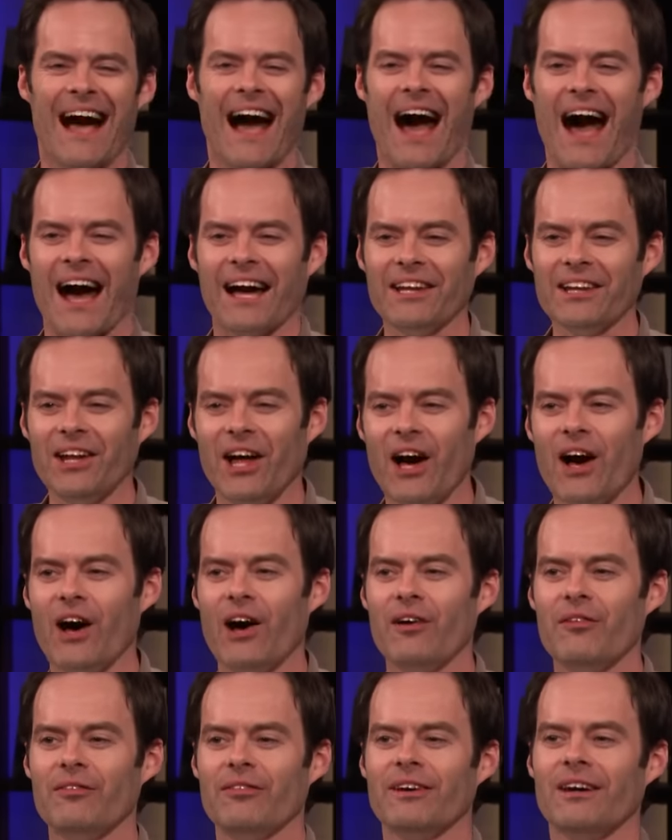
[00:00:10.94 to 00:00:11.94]
I
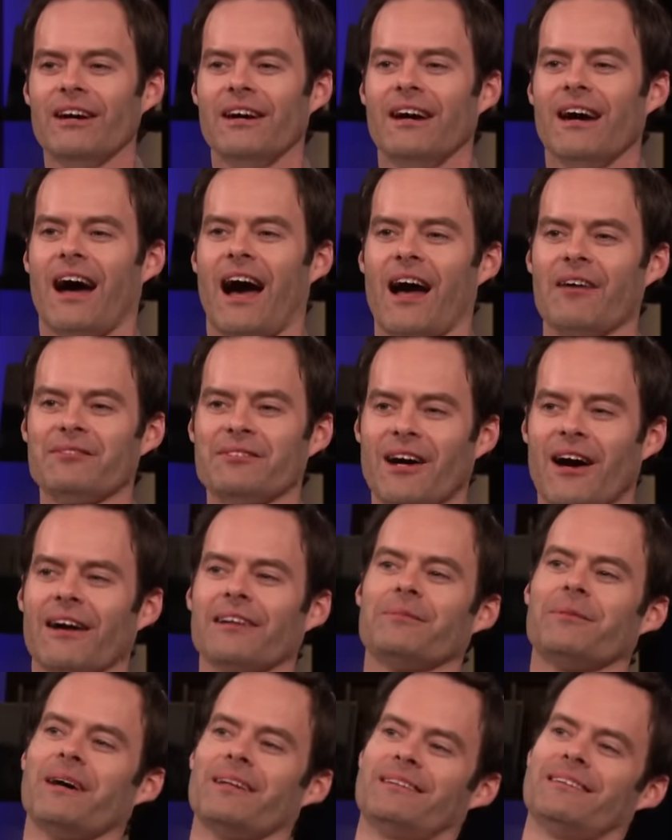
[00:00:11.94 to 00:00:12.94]
love. I've
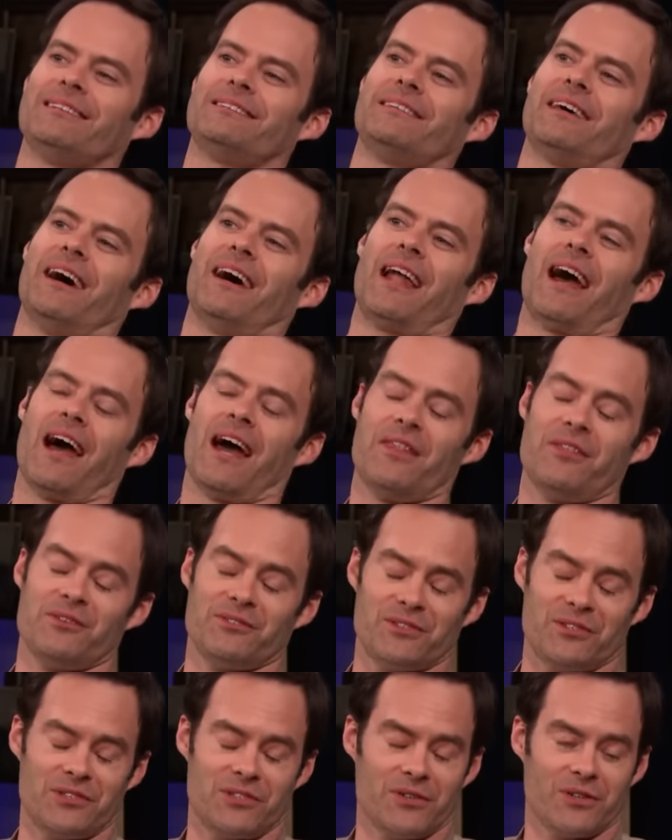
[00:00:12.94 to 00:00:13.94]
talked about this a lot. I,
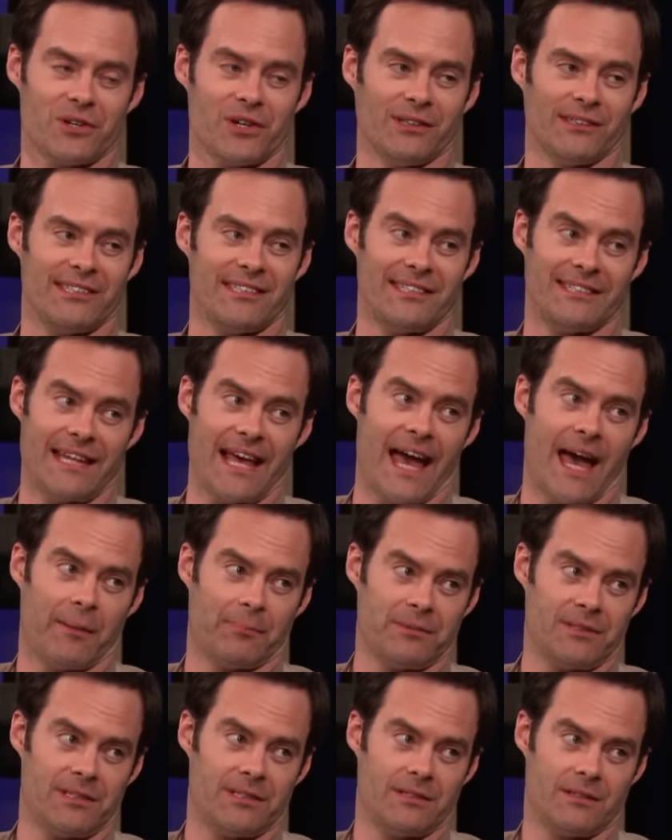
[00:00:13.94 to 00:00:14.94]
there's a show called
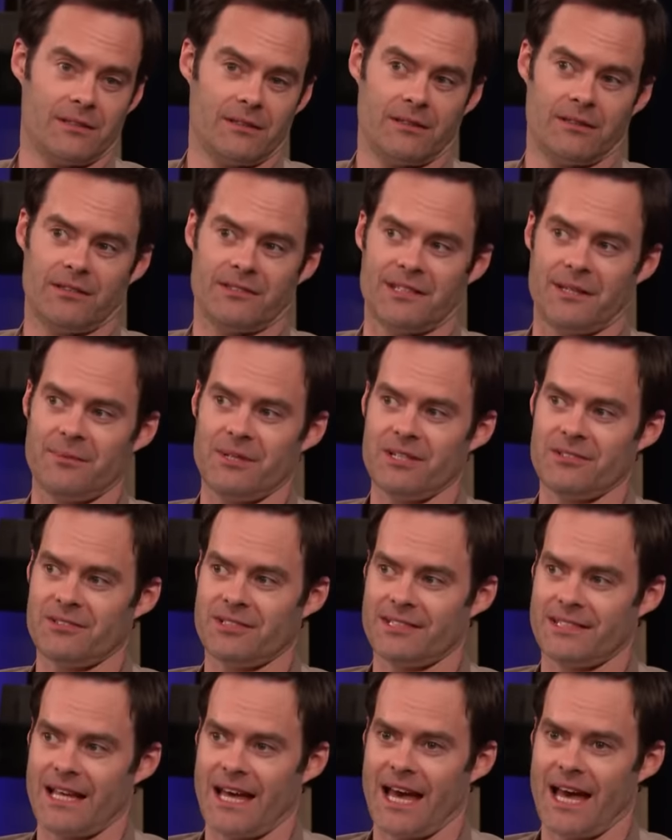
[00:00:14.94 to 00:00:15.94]
Snapped. Does anybody know
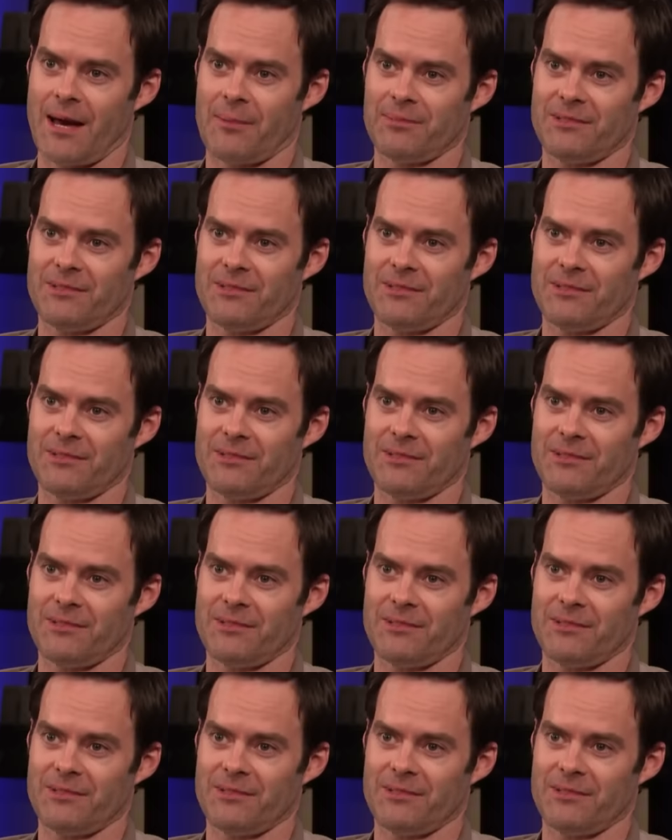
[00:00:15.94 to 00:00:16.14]
Snapped?